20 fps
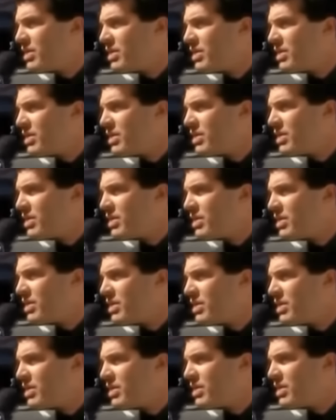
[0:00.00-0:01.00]

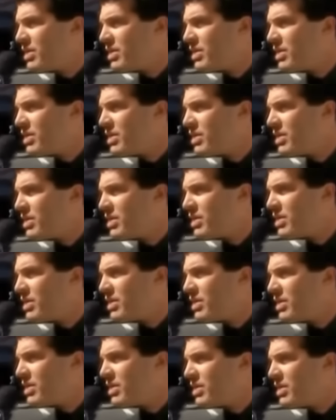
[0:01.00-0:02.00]

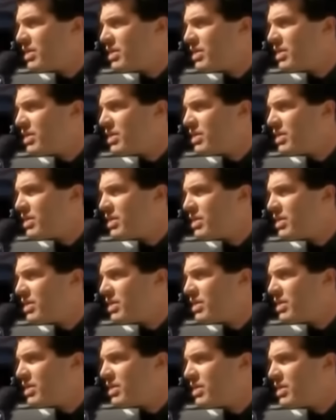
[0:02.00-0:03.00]

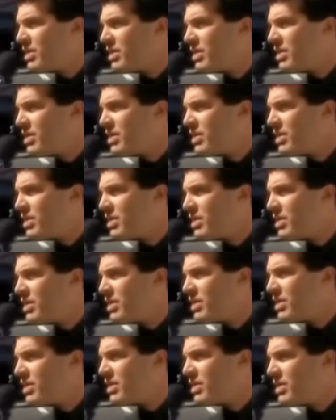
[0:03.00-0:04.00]

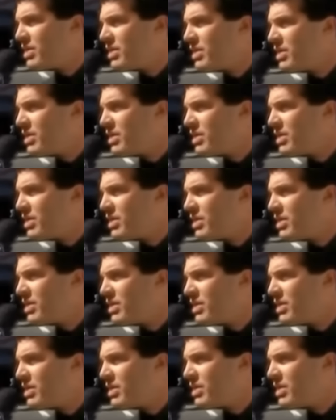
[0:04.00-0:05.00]

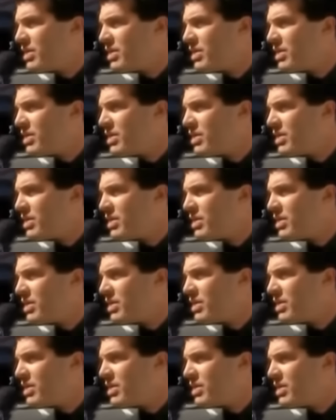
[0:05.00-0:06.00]

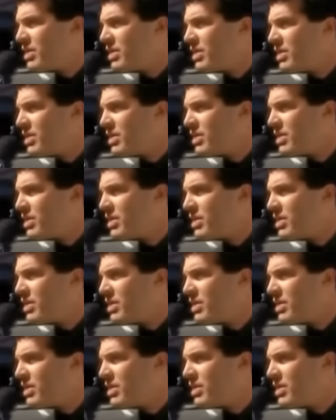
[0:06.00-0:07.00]

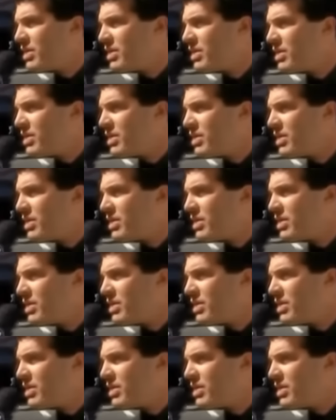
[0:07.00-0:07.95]
No words are spoken by the person on screen.